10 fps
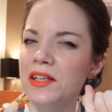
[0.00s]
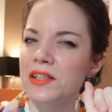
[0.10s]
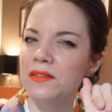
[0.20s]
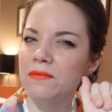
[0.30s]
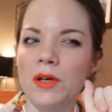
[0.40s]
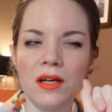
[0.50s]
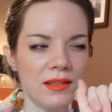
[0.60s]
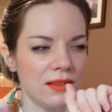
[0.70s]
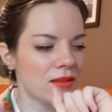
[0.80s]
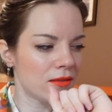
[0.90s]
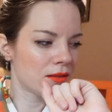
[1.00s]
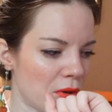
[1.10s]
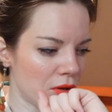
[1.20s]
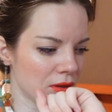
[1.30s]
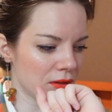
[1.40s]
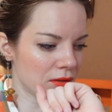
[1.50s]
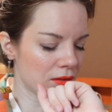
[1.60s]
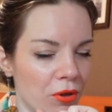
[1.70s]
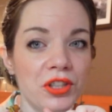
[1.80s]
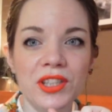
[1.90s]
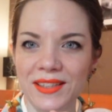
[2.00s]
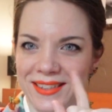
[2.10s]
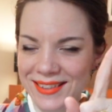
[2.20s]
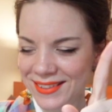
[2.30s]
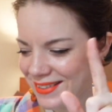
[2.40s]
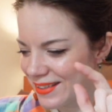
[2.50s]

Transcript: I buys bots purchases.